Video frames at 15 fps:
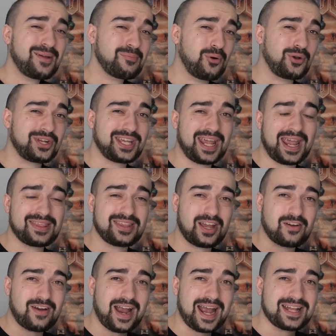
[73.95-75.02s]
putting it in
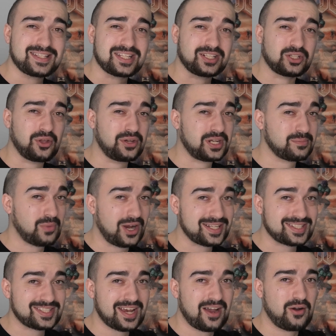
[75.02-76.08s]
their ads, including
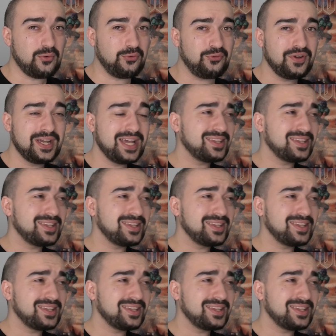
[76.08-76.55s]
myself.